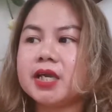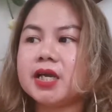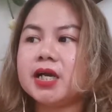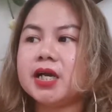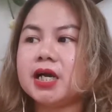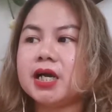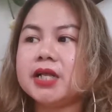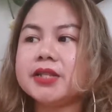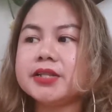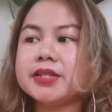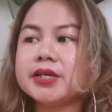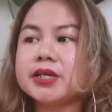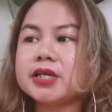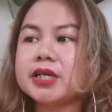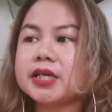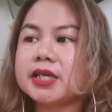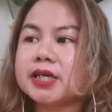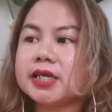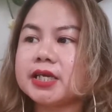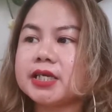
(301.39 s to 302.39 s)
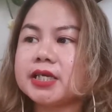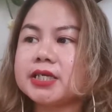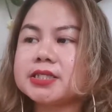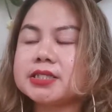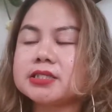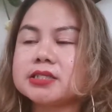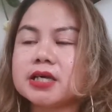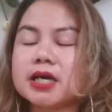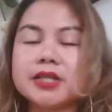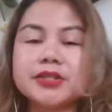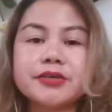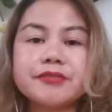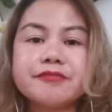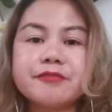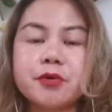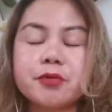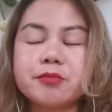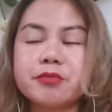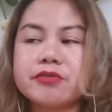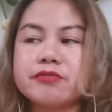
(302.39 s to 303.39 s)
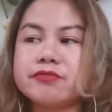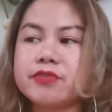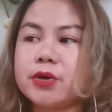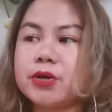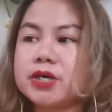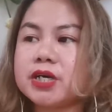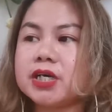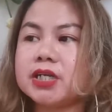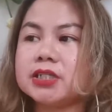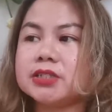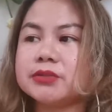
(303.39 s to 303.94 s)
Other form of vocal,